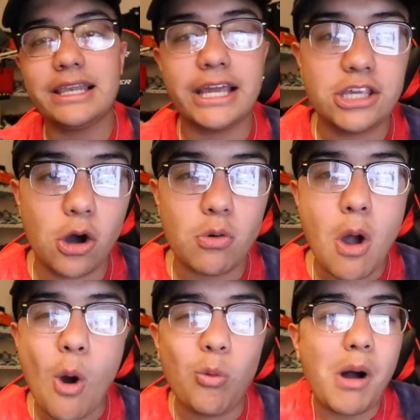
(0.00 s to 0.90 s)
like, yo,
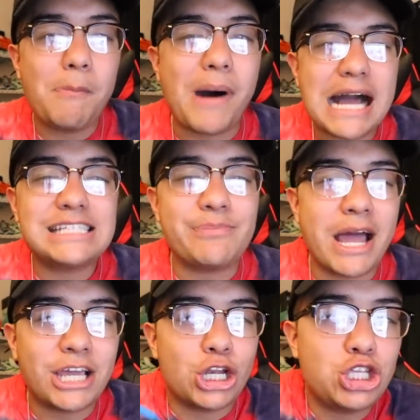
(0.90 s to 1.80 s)
what box am
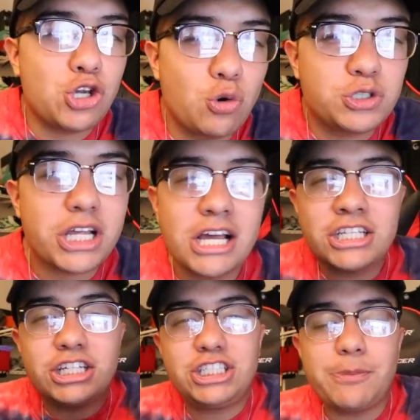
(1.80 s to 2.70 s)
I gonna use
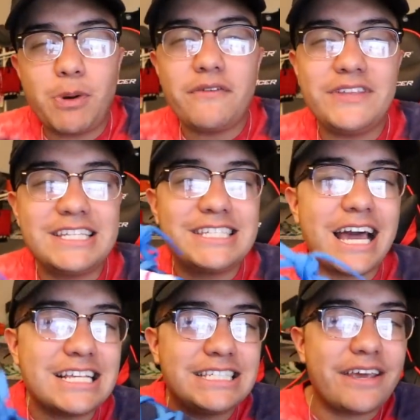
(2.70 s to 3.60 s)
to ship off these
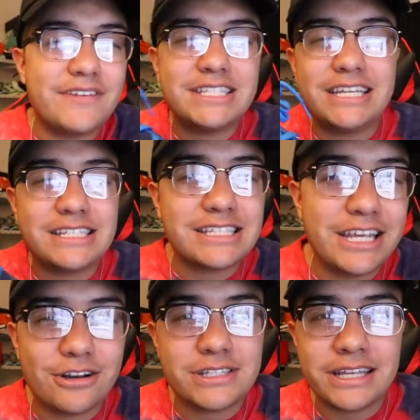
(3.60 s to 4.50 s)
size 17
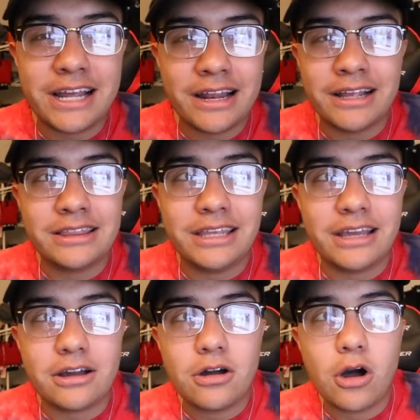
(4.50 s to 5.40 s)
sneakers? And I, I
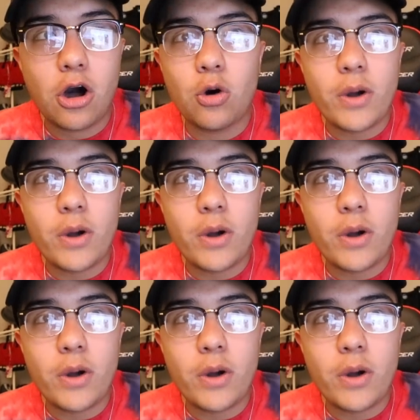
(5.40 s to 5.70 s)
think, oh